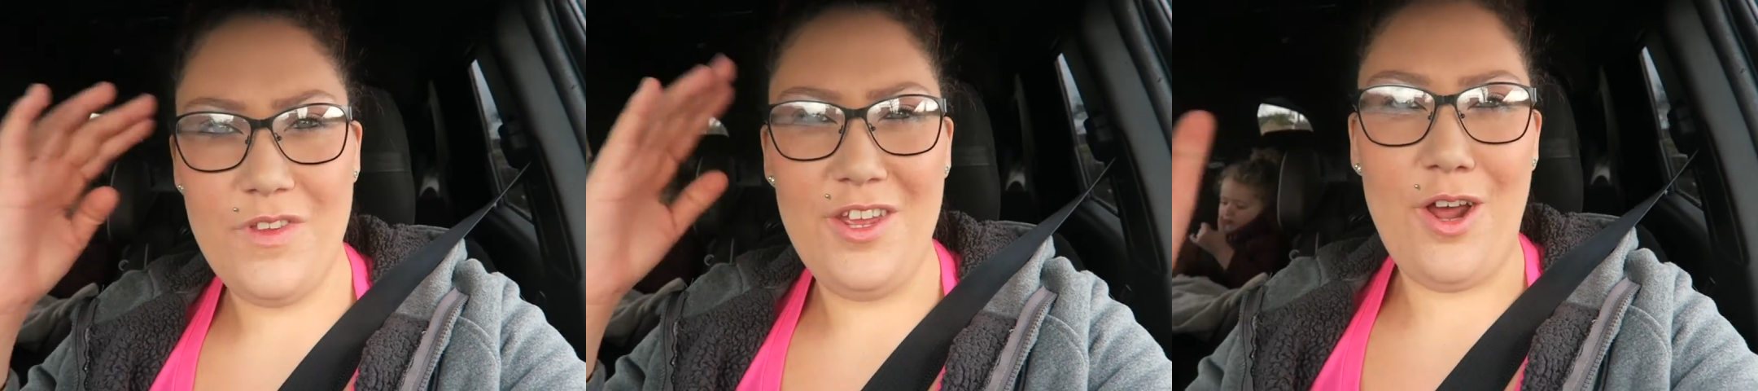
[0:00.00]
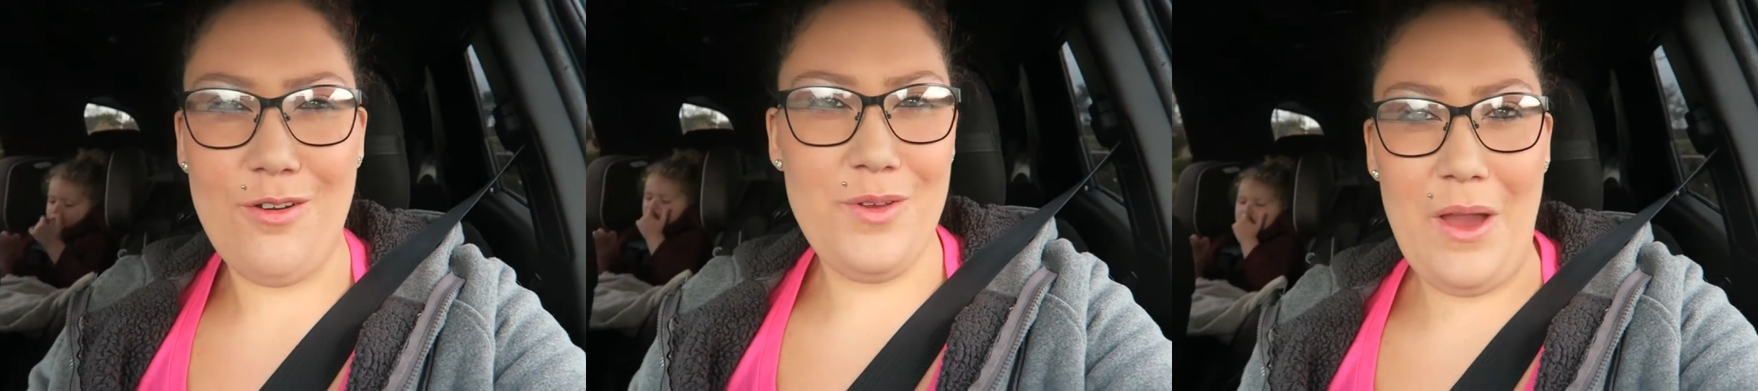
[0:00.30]
Speaker 1: you
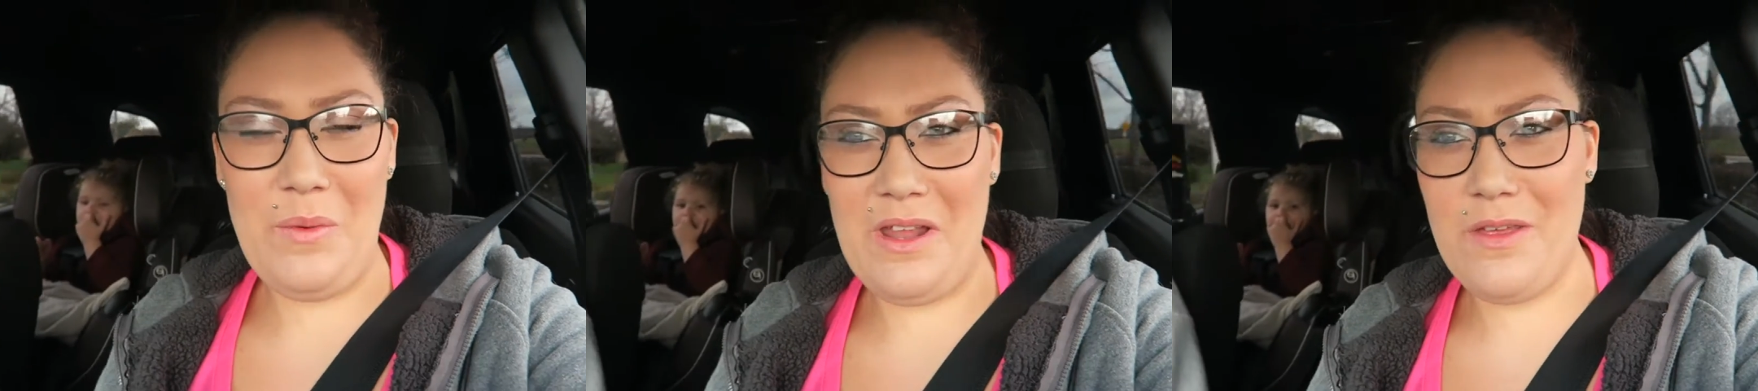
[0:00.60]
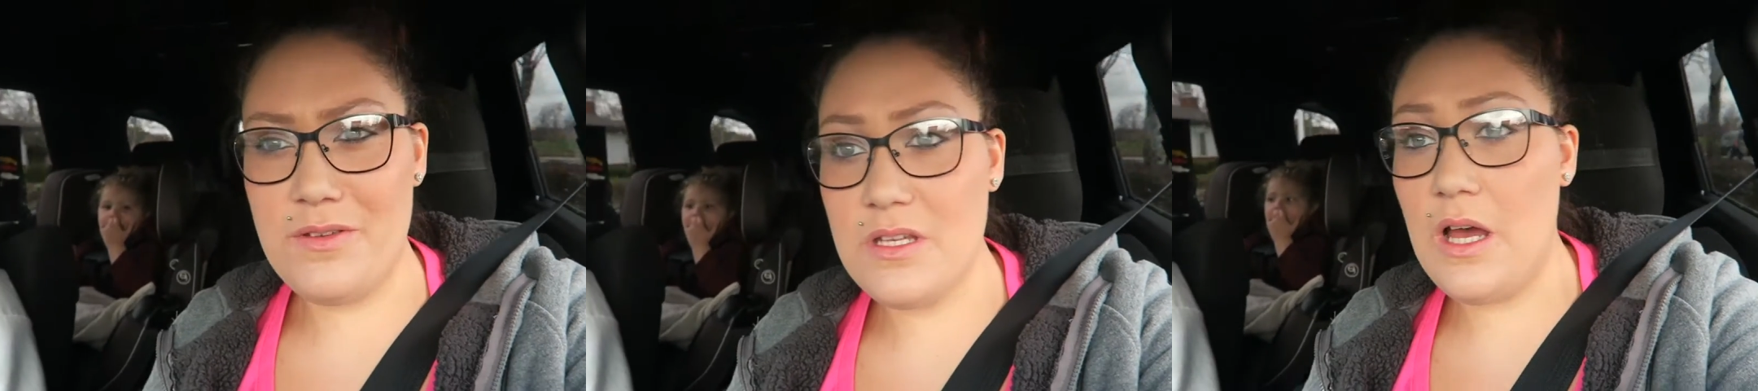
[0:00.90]
know, you get one of
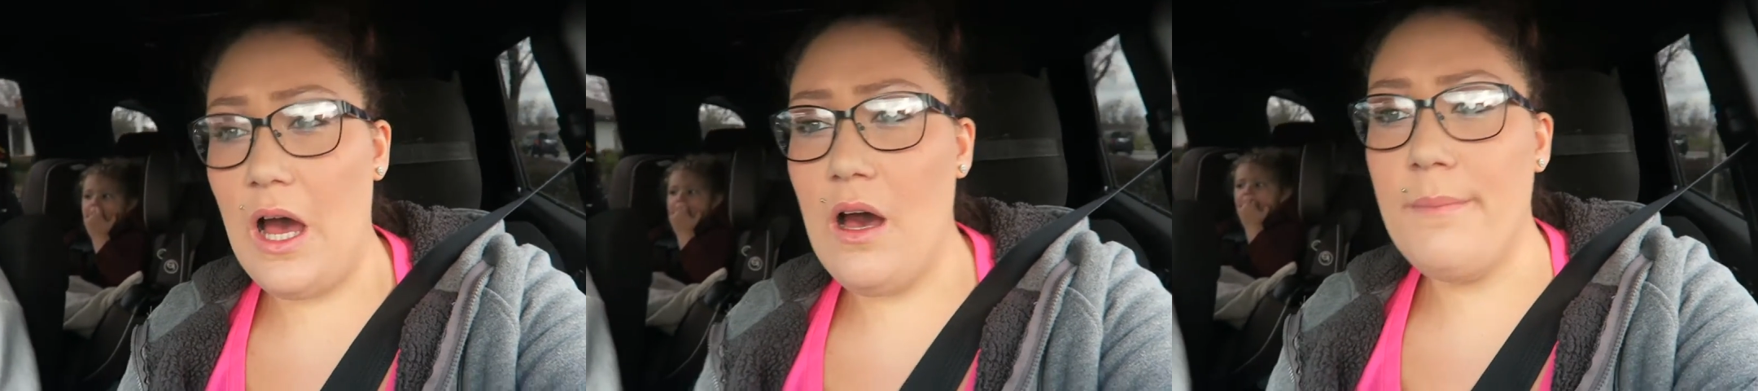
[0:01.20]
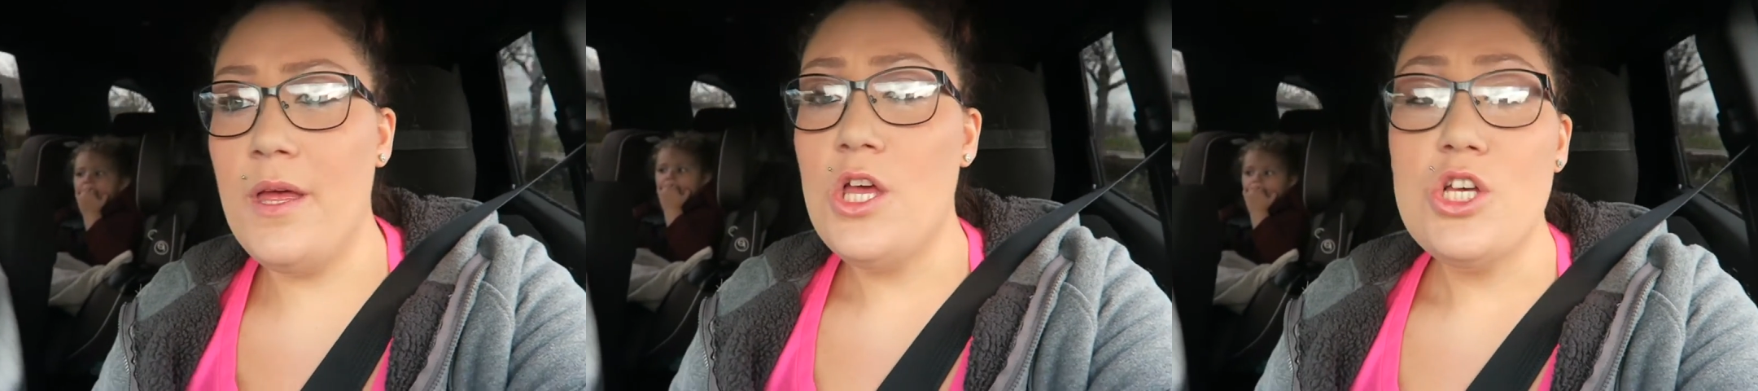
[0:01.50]
those.
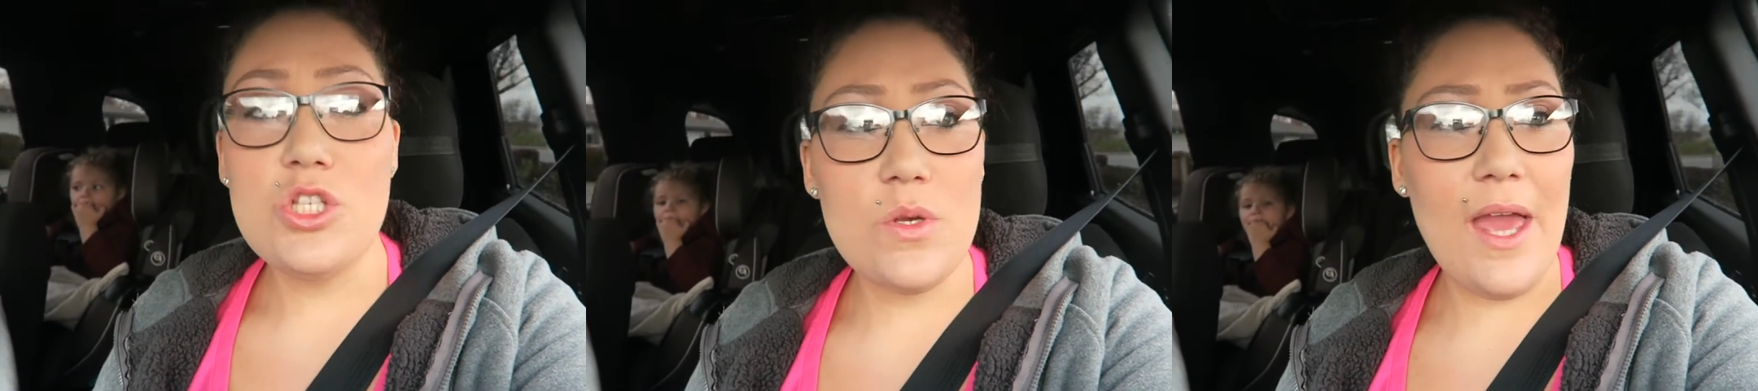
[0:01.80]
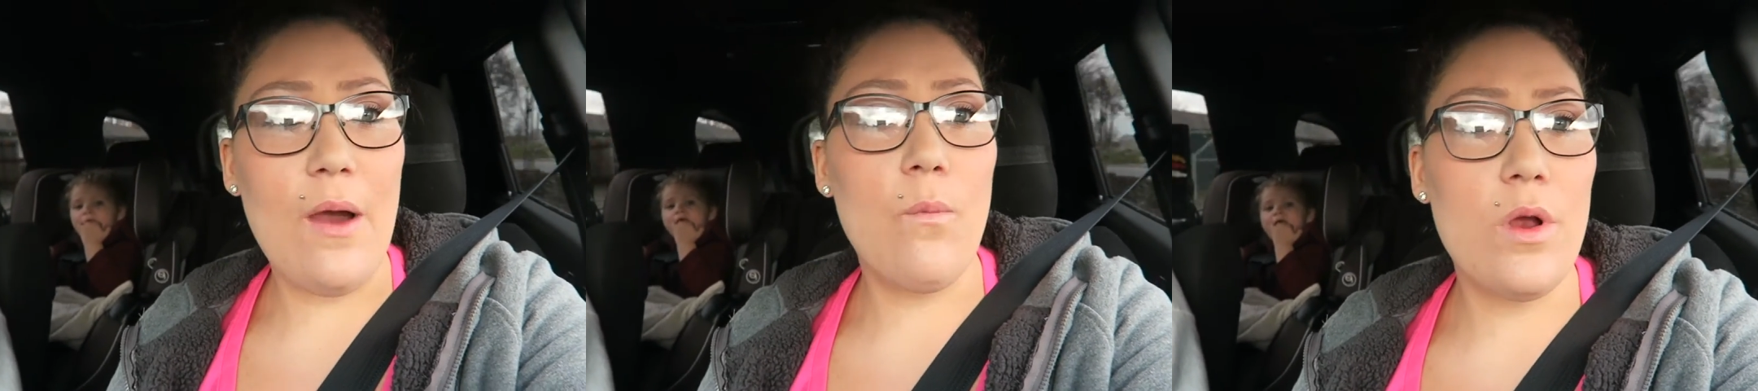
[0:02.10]
So
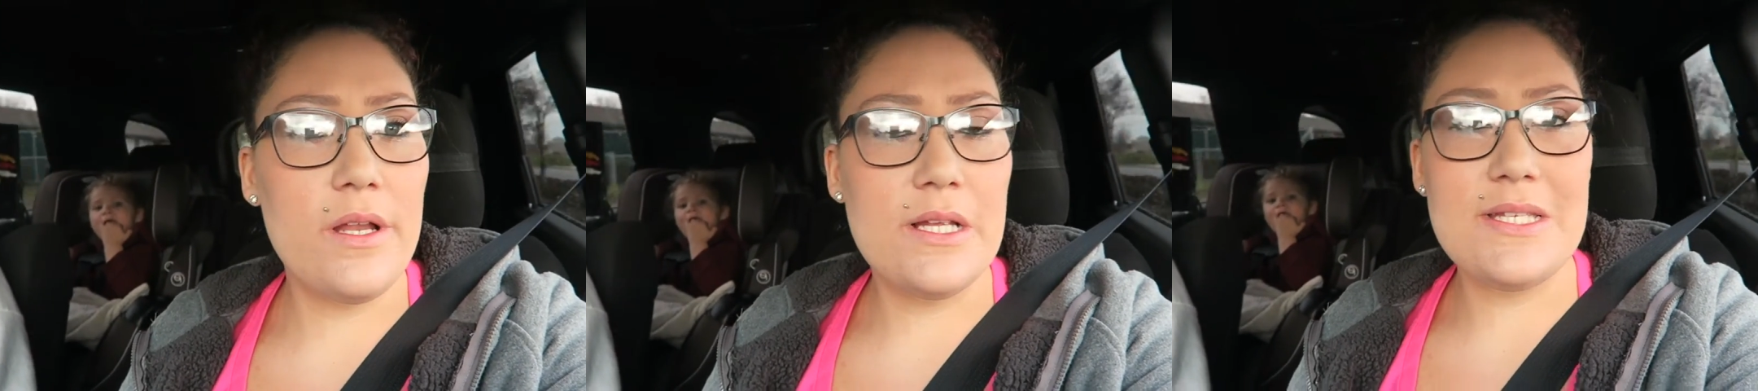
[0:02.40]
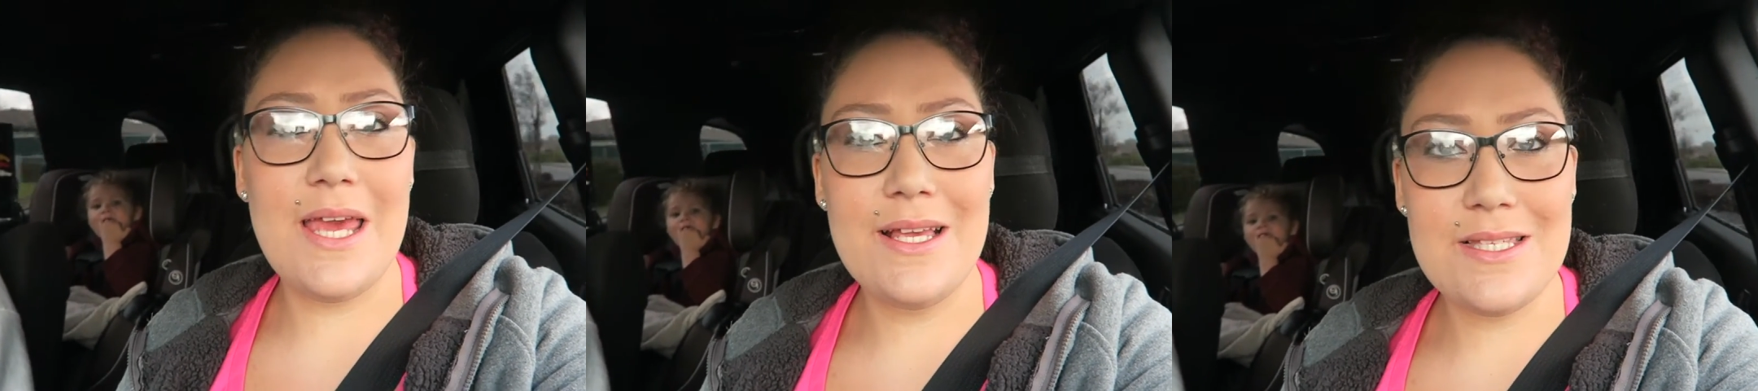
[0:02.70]
yeah, we're gonna
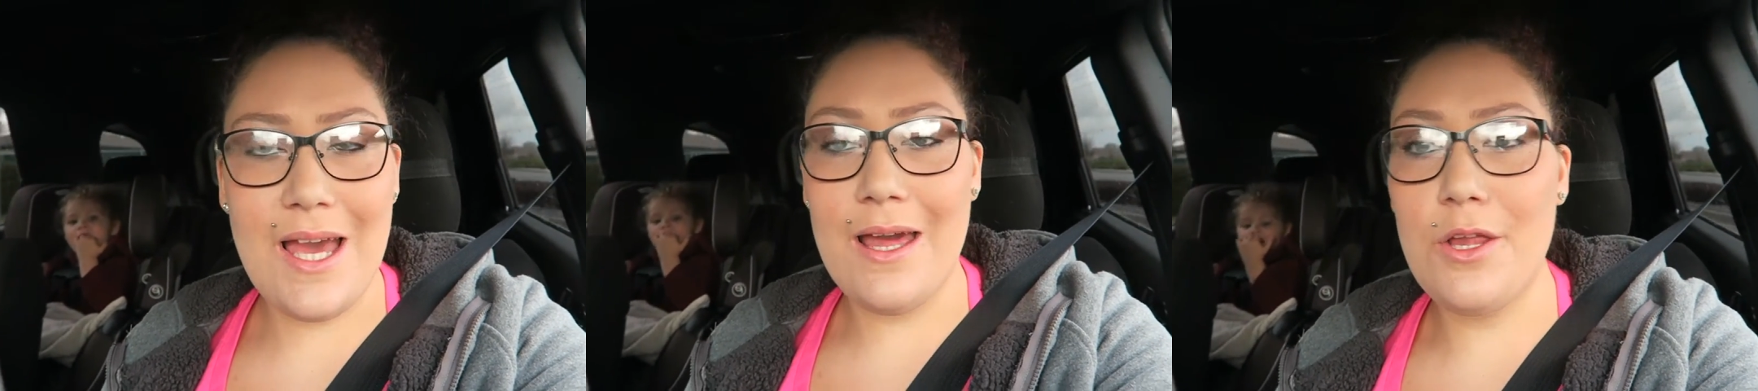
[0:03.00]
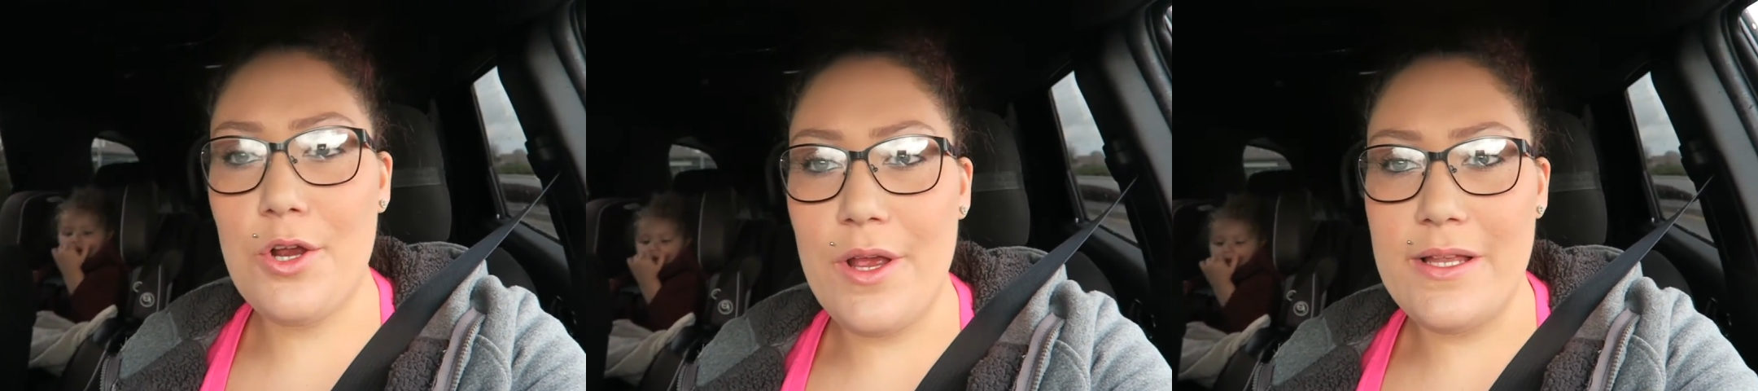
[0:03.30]
take Skyler